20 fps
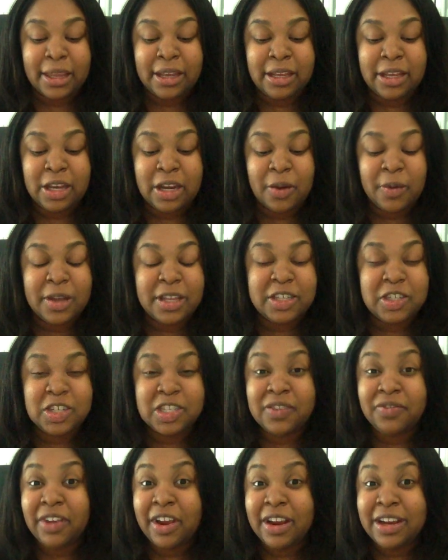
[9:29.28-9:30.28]
you know, is
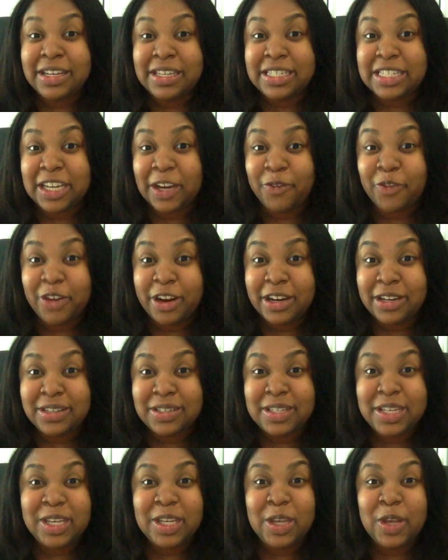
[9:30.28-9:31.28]
just very
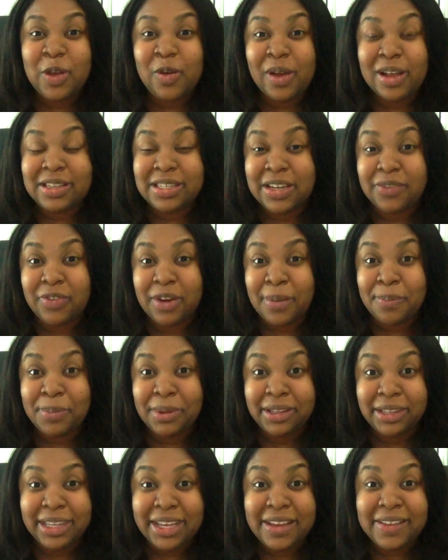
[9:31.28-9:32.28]
different to you, has different
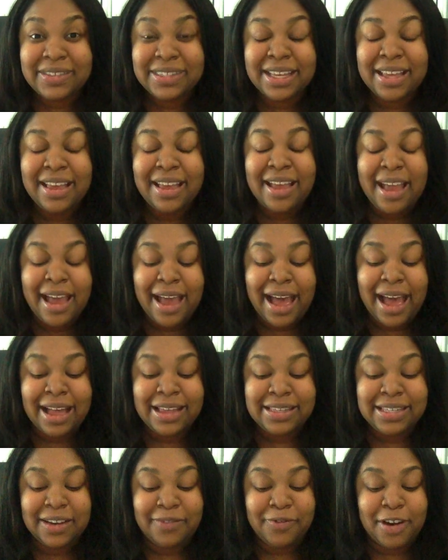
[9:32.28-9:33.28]
beliefs,
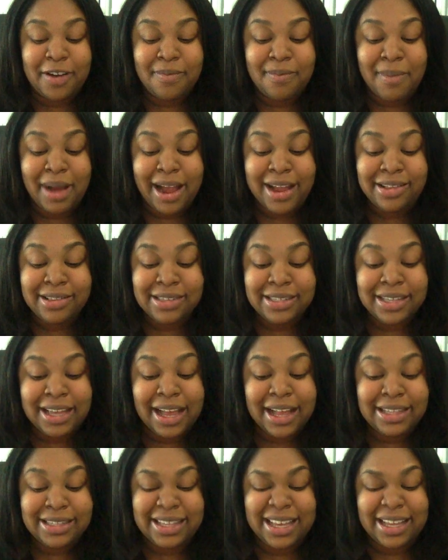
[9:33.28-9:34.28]
has different
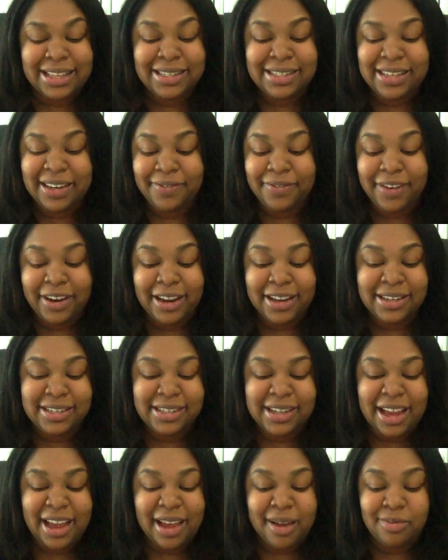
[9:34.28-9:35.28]
mindsets, has
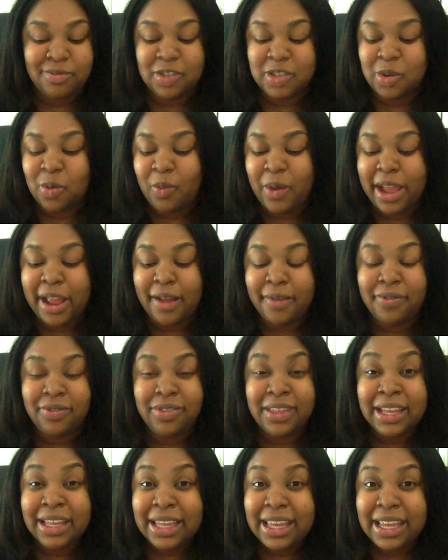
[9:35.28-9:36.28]
different, just a way of
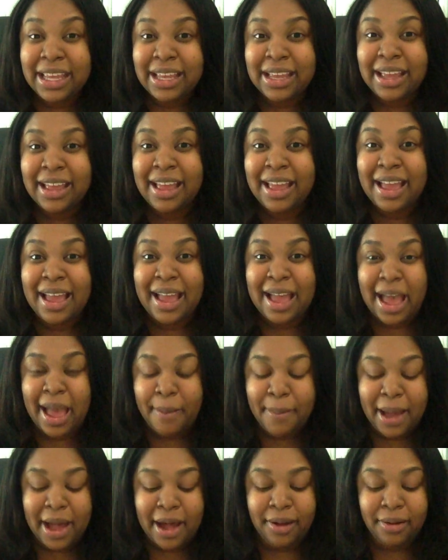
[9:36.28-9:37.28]
thinking
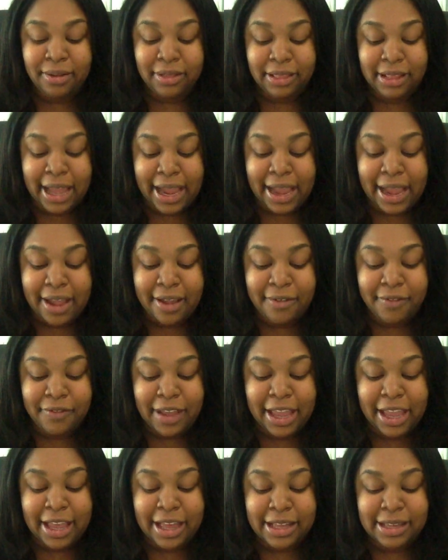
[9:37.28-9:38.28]
about life.
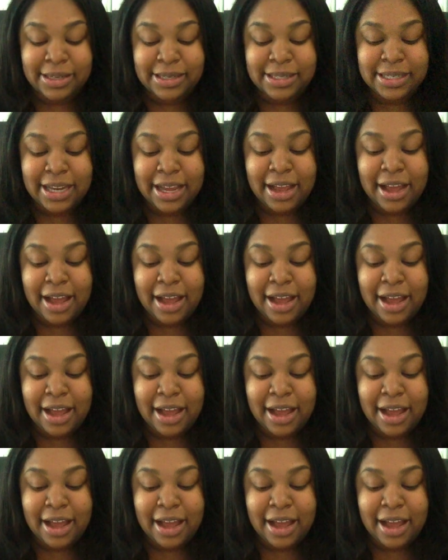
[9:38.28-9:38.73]
And